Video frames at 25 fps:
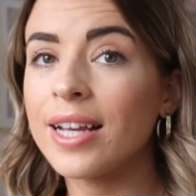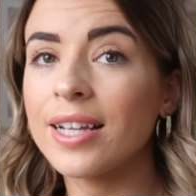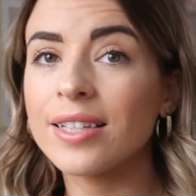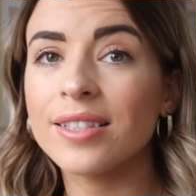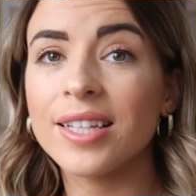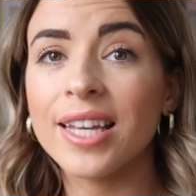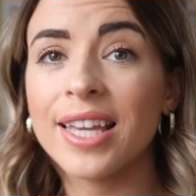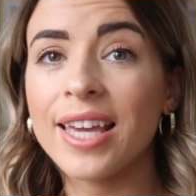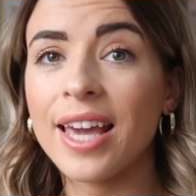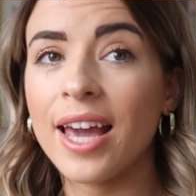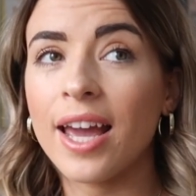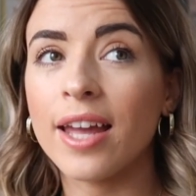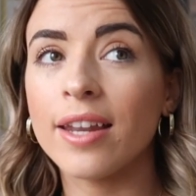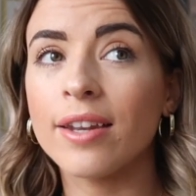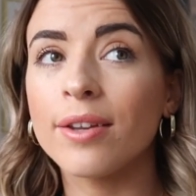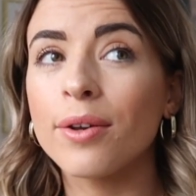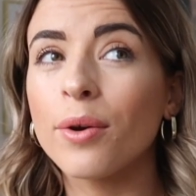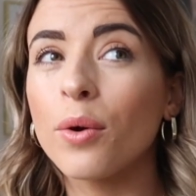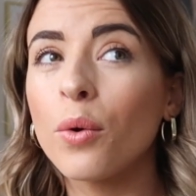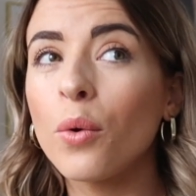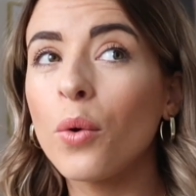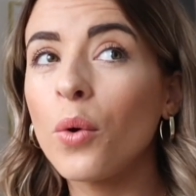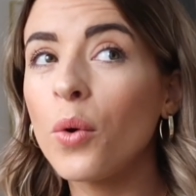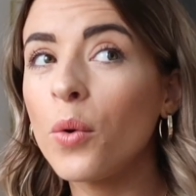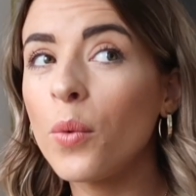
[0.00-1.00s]
knits,
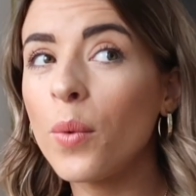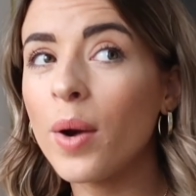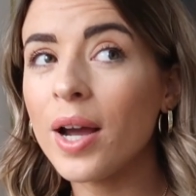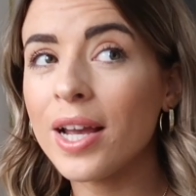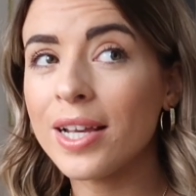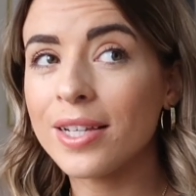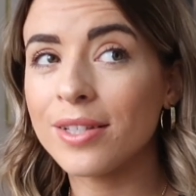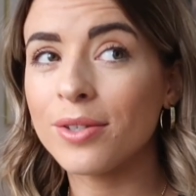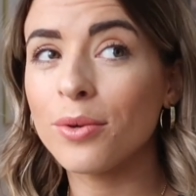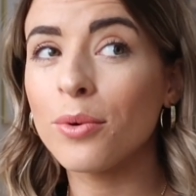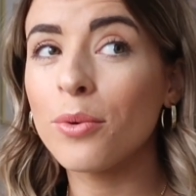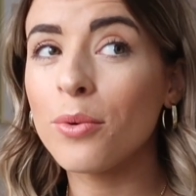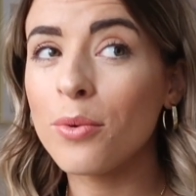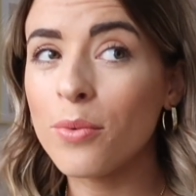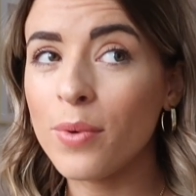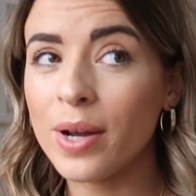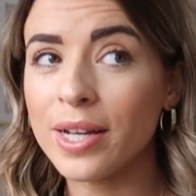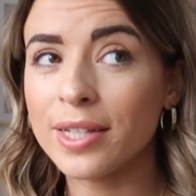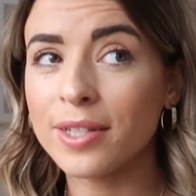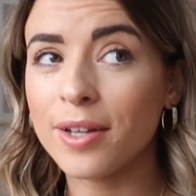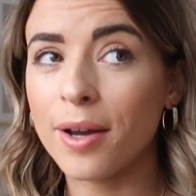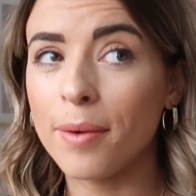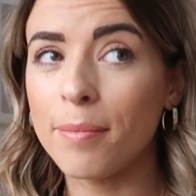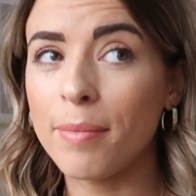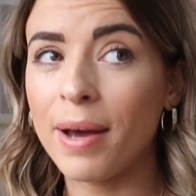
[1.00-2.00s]
again, always
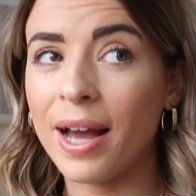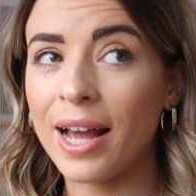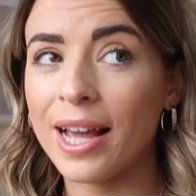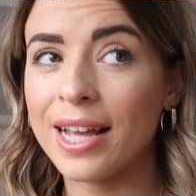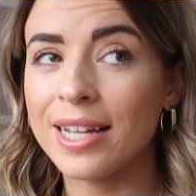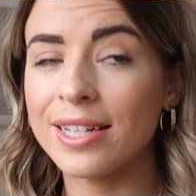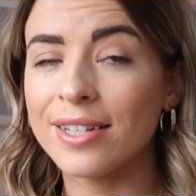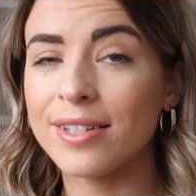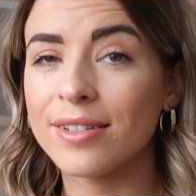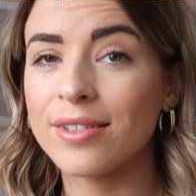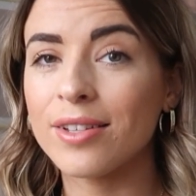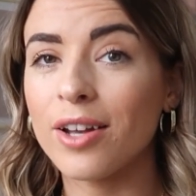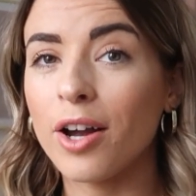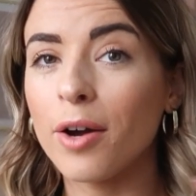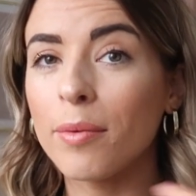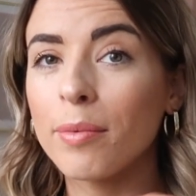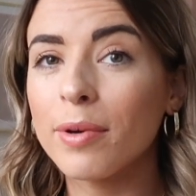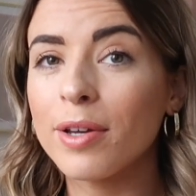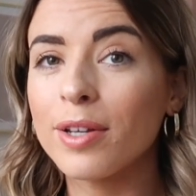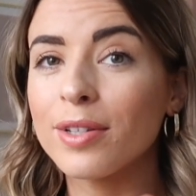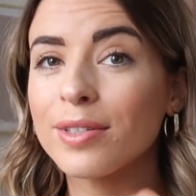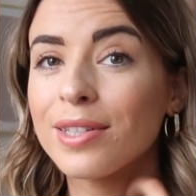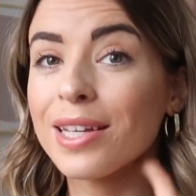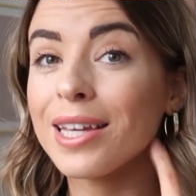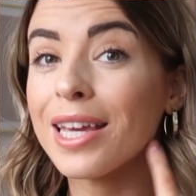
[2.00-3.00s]
come back into style
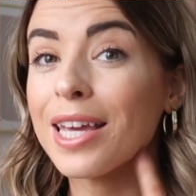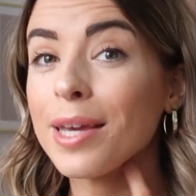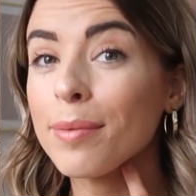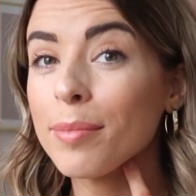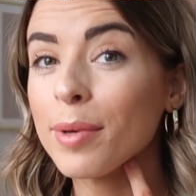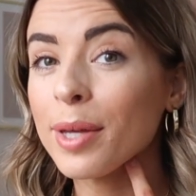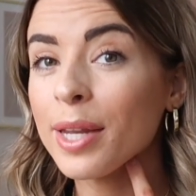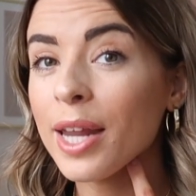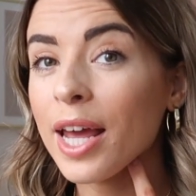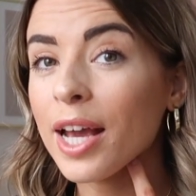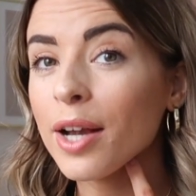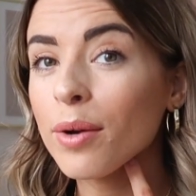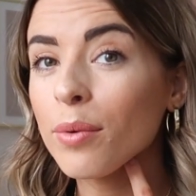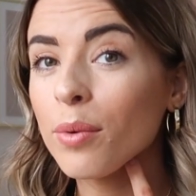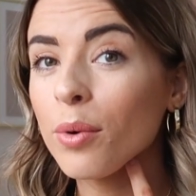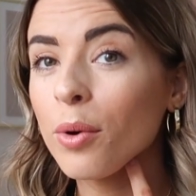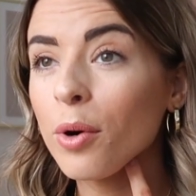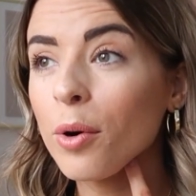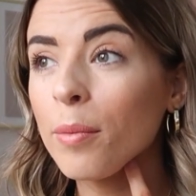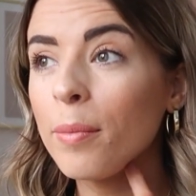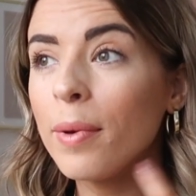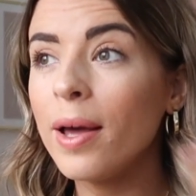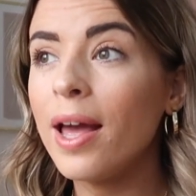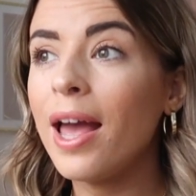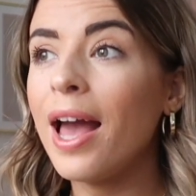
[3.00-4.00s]
because they keep your neck
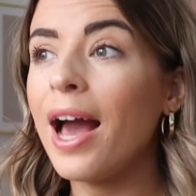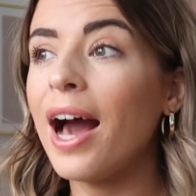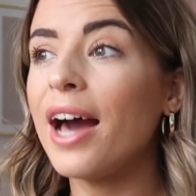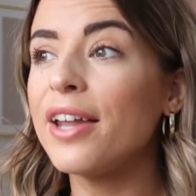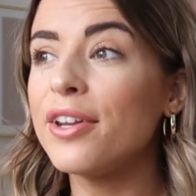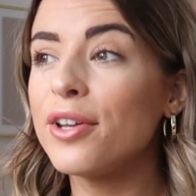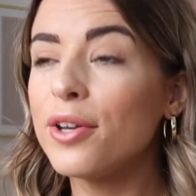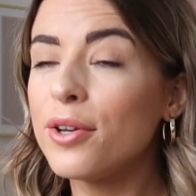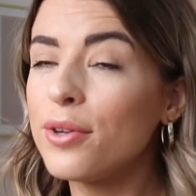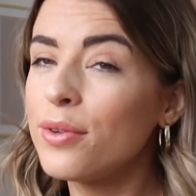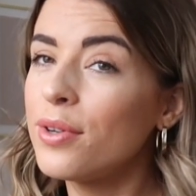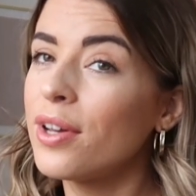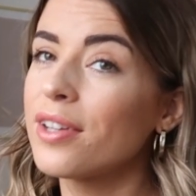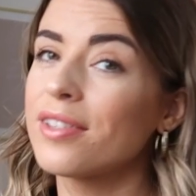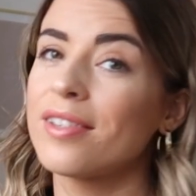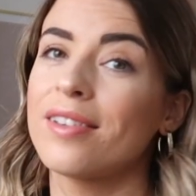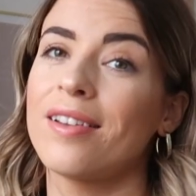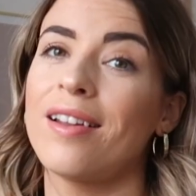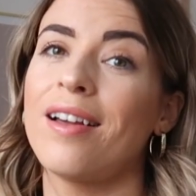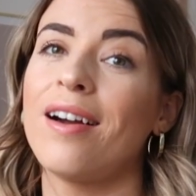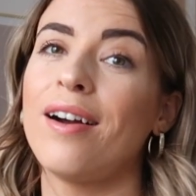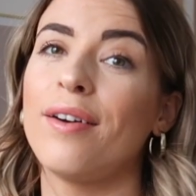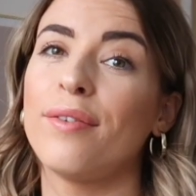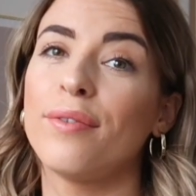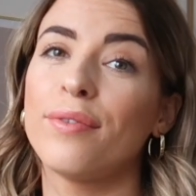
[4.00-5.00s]
warm, and who
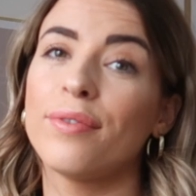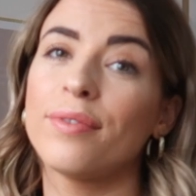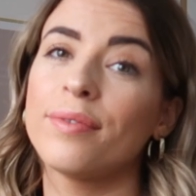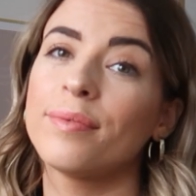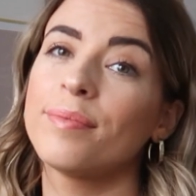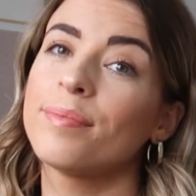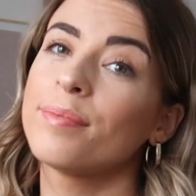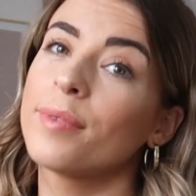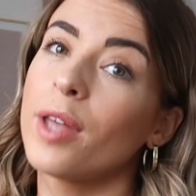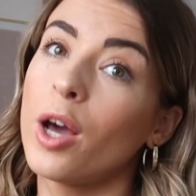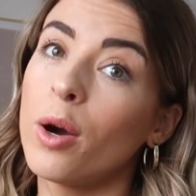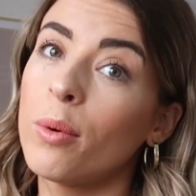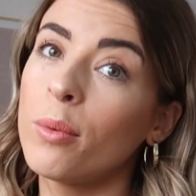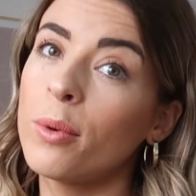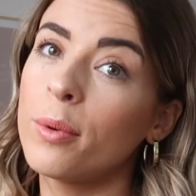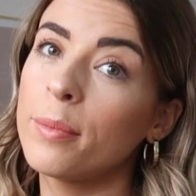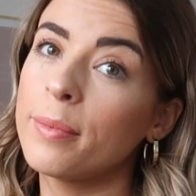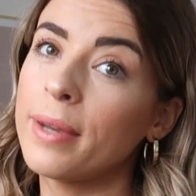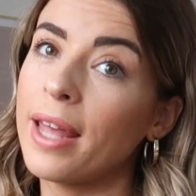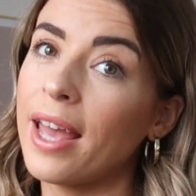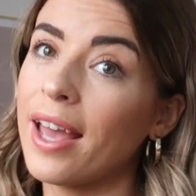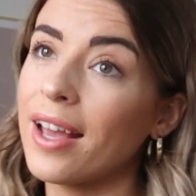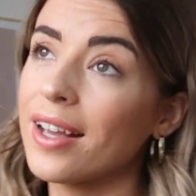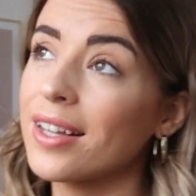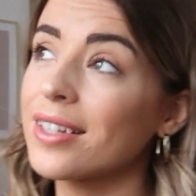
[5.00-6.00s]
doesn't love a
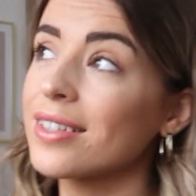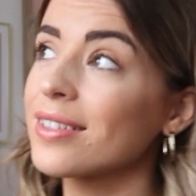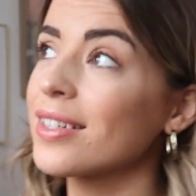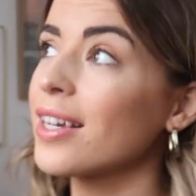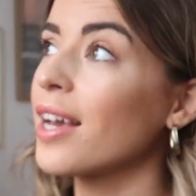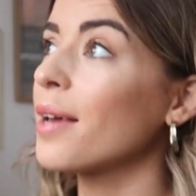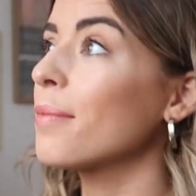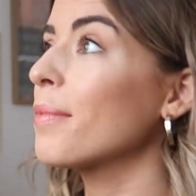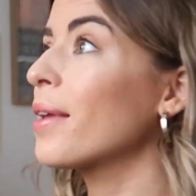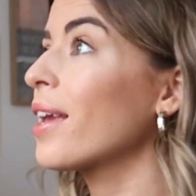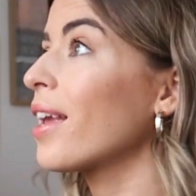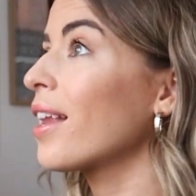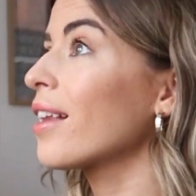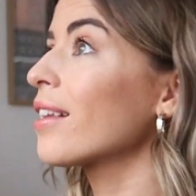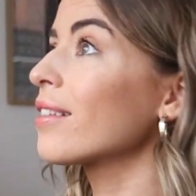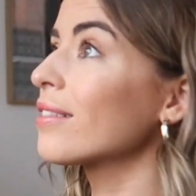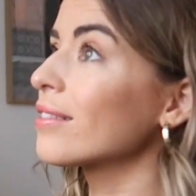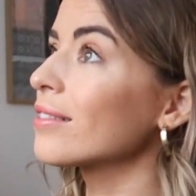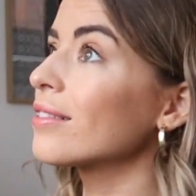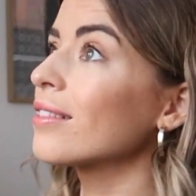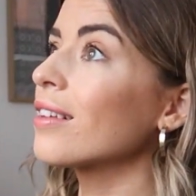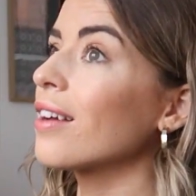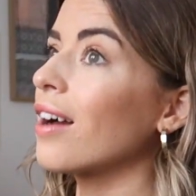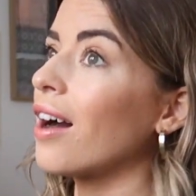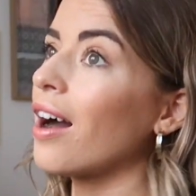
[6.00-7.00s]
warm neck? I mean,
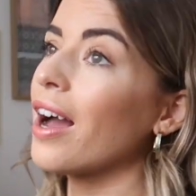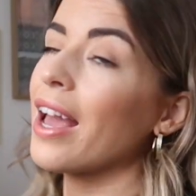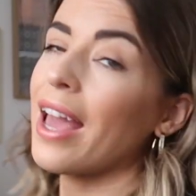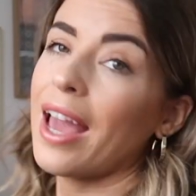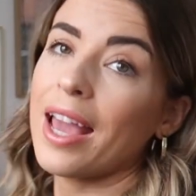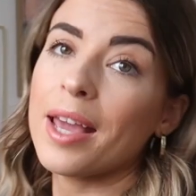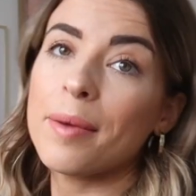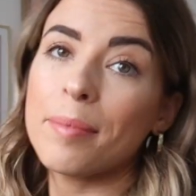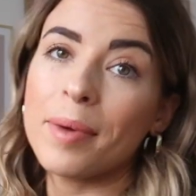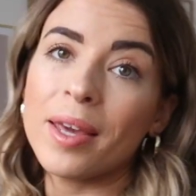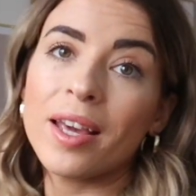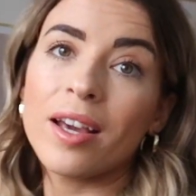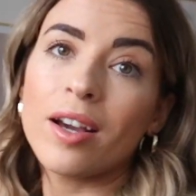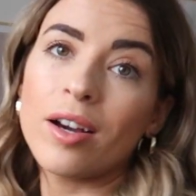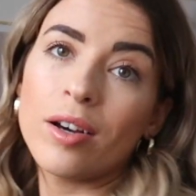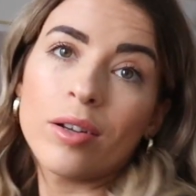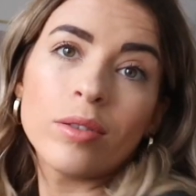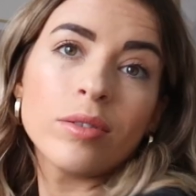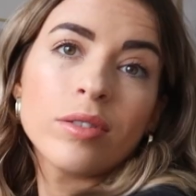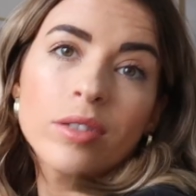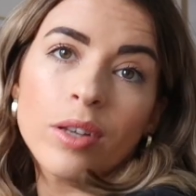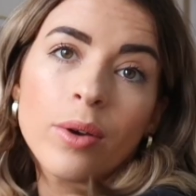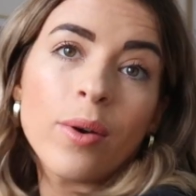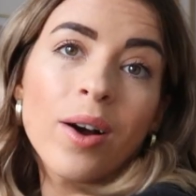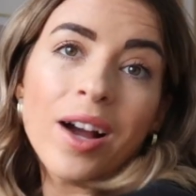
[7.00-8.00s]
I hate being
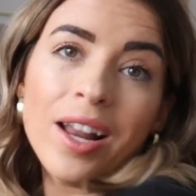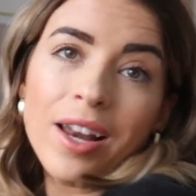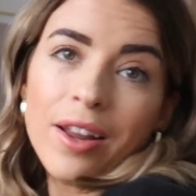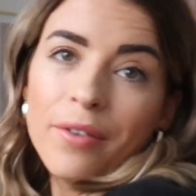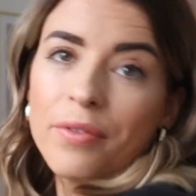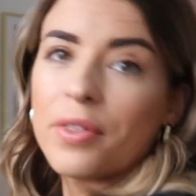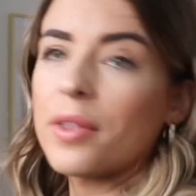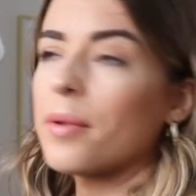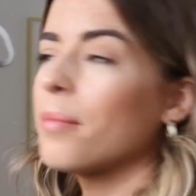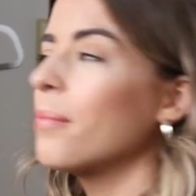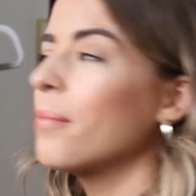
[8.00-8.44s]
cold, so I love